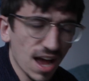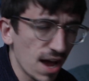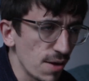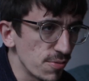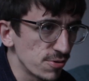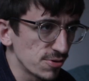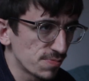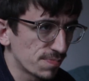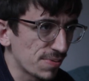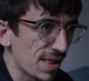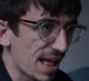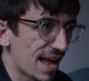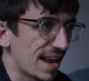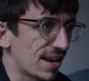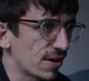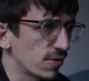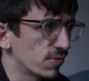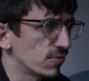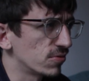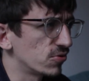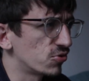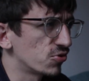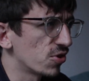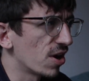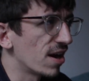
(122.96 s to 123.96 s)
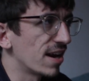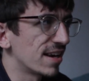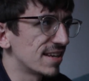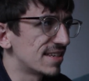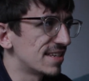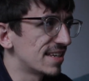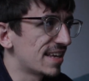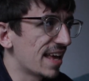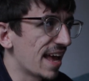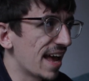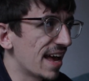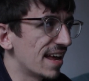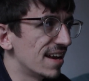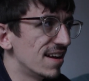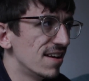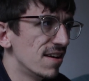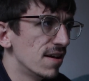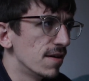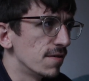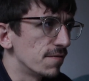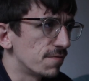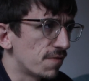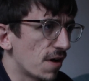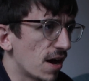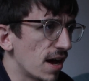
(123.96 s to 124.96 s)
I was planning on trying to get
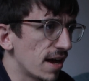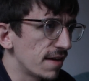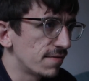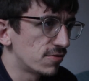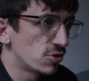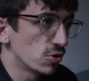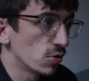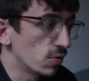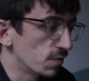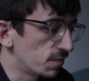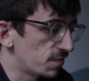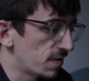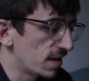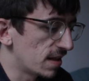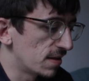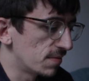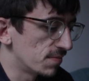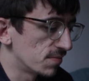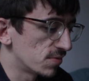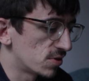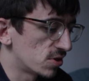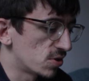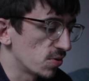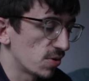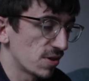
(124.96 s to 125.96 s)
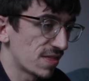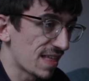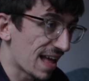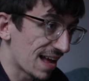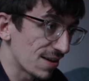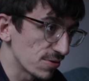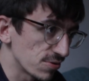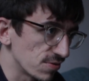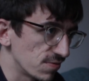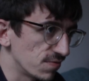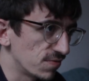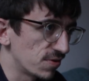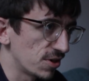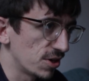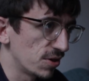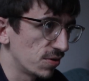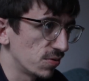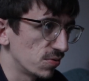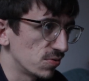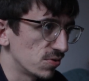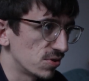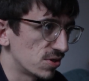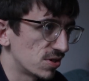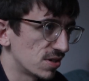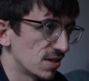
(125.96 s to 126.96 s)
5 short films to 1,000
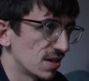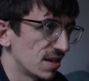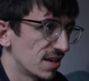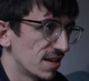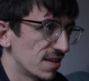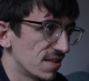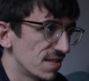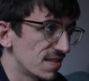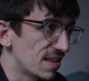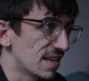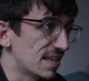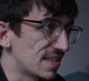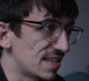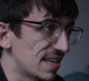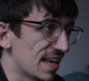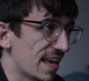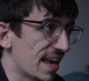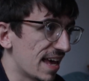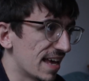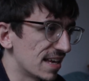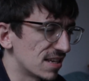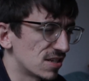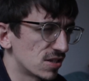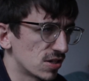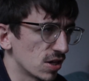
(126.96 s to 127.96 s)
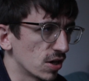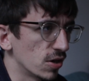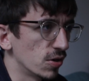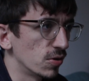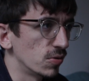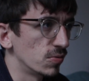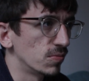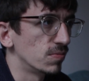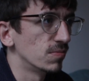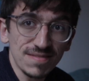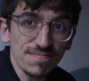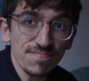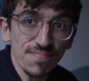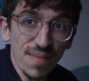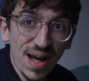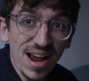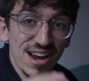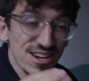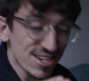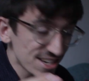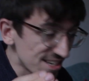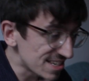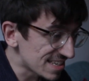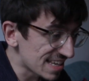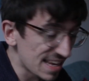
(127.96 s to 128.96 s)
views this year, so
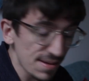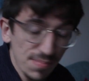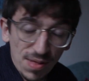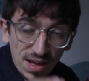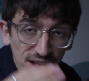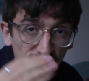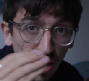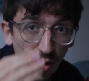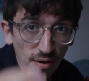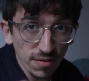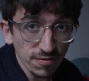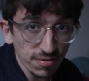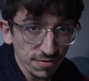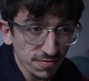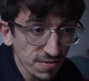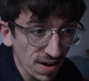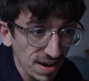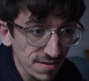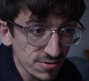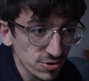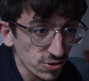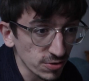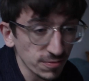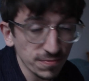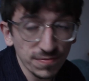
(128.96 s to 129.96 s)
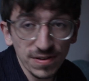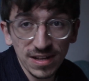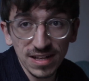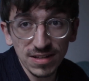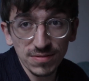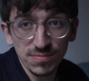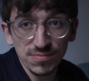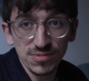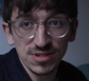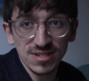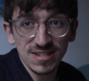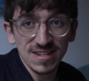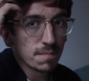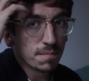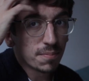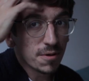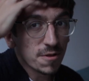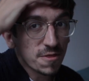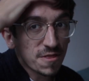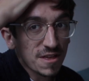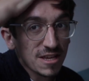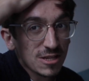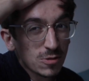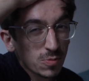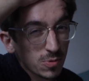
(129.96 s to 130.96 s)
managing to keep that going for 5 short films,
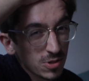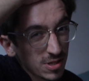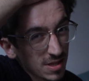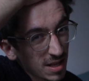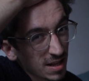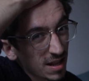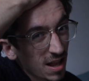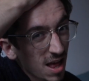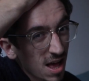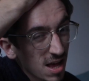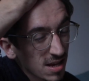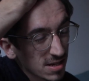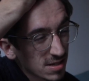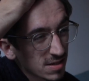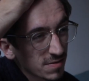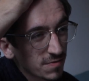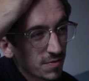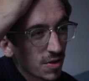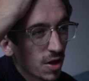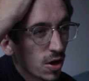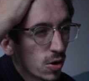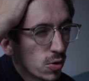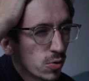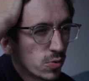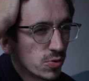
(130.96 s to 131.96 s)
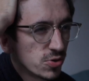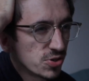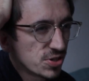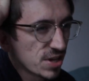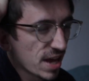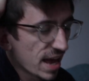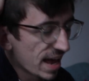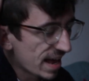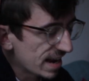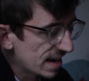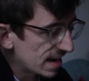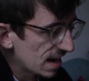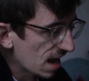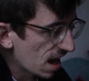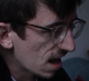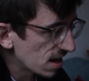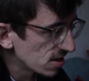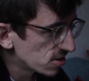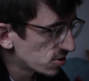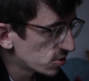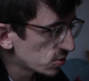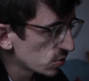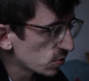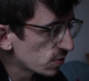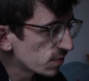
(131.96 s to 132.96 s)
but this was the last of those and
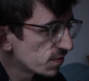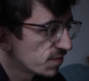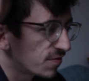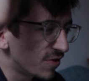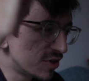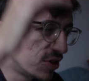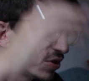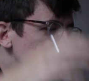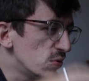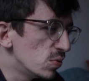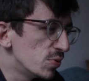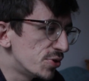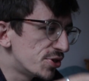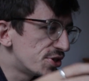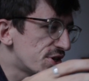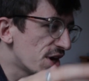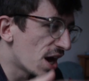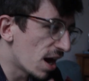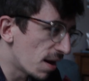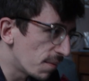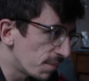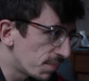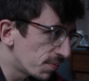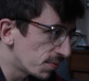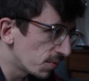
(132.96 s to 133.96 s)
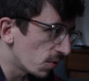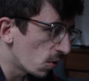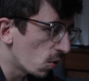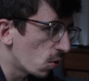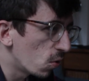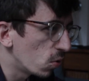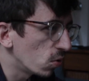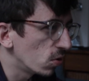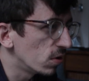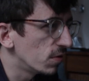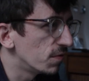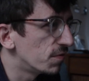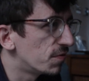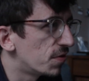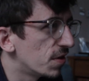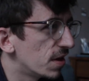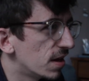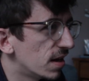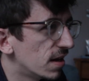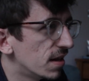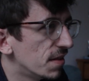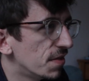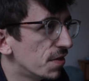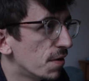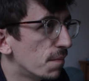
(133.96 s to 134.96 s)
I'd sort of used up all of
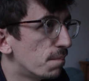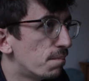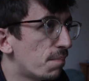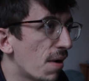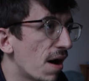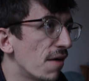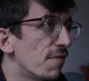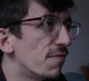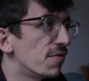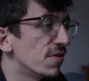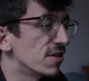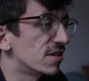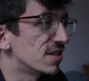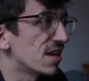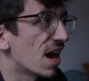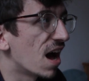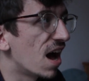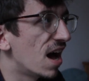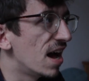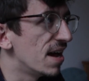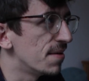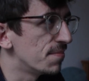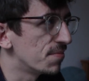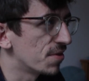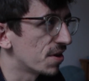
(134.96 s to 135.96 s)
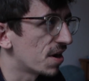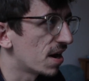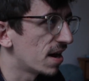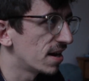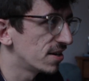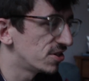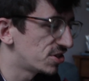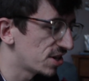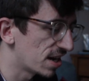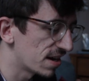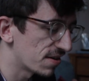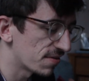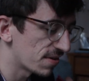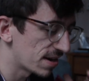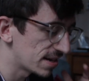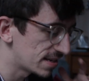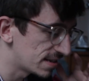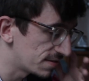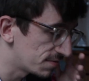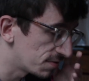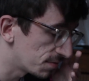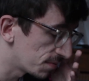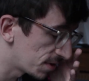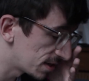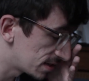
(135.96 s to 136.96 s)
the buffer time that I
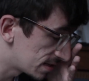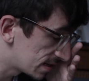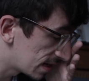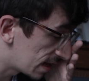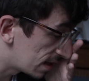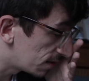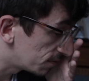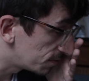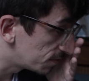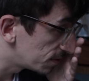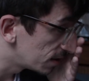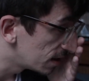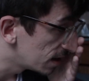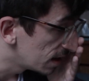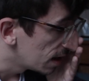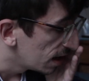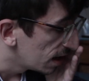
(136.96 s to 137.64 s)
generated for myself,